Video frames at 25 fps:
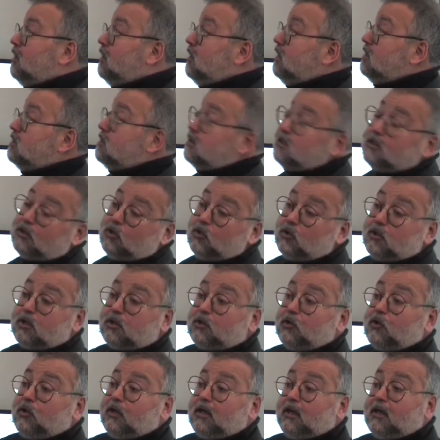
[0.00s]
is the
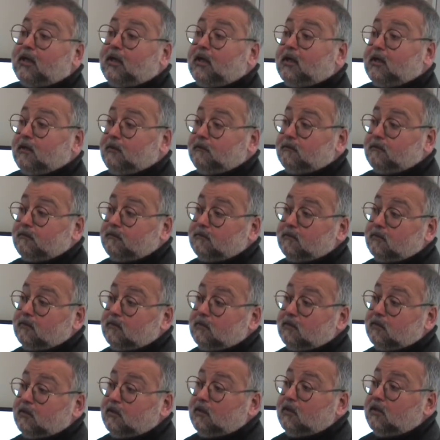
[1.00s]
Coca-Cola Life.
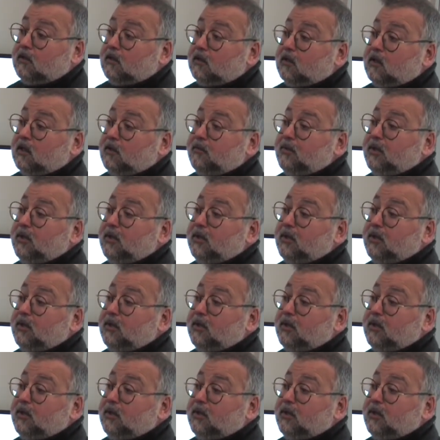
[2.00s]
I